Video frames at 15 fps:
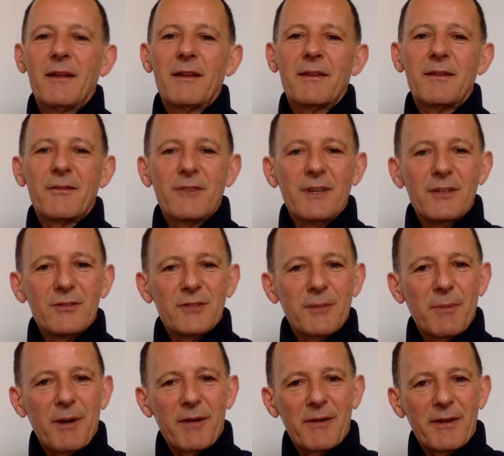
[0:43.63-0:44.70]
It's sort of an
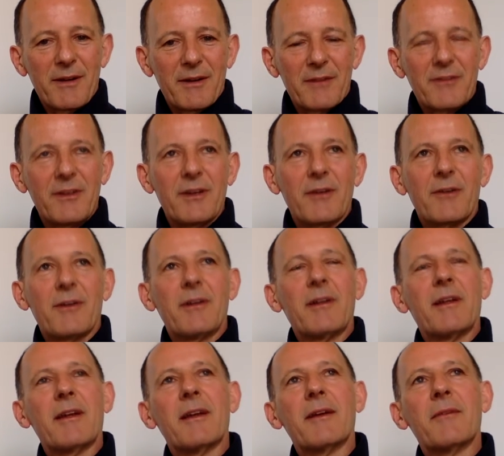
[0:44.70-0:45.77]
interesting paradox here.
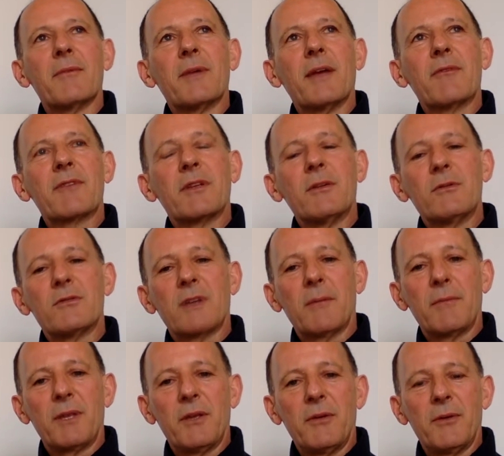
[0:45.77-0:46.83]
We have to get used to
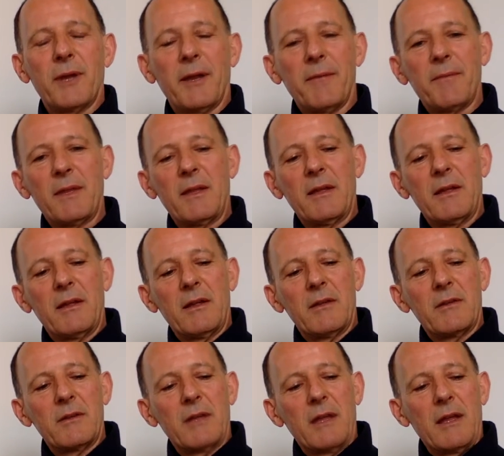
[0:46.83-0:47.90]
ambiguity.
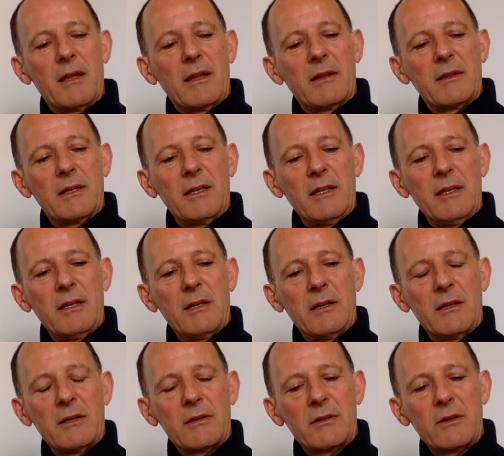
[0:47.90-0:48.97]
The
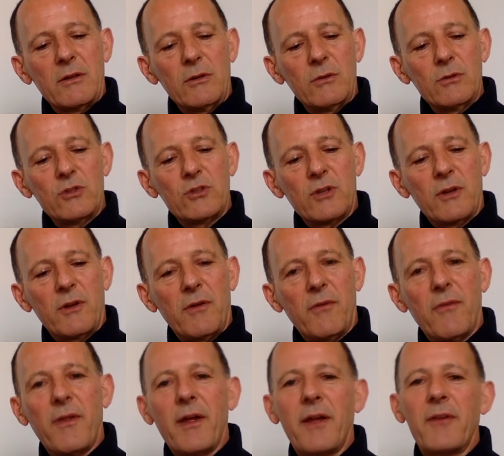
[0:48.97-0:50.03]
notion
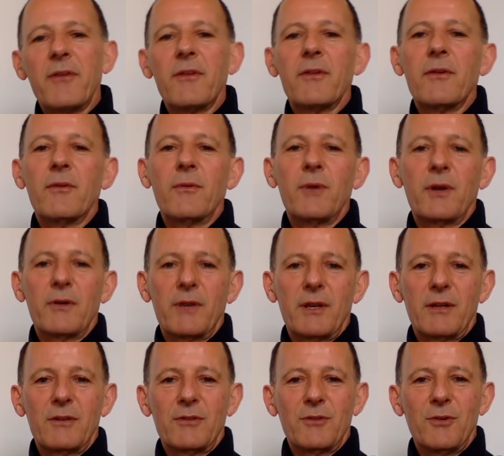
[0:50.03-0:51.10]
that we are in
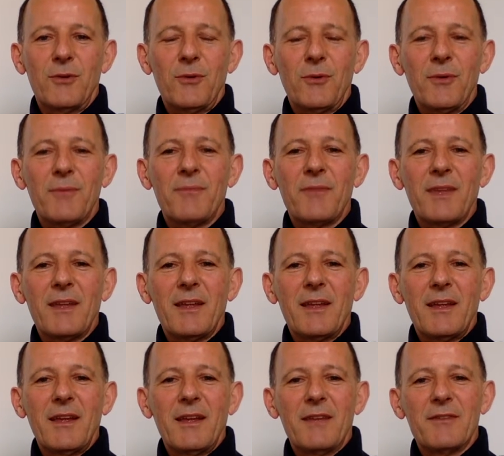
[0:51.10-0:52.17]
control
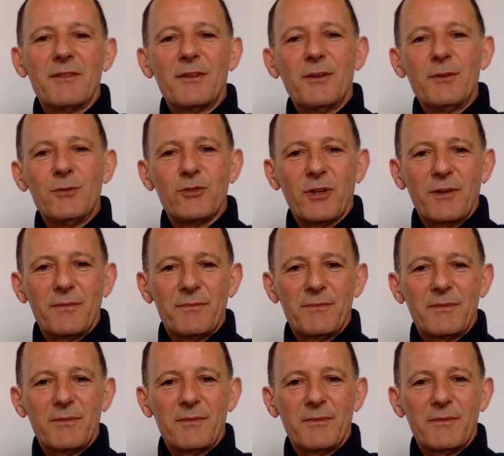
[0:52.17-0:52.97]
is an illusion.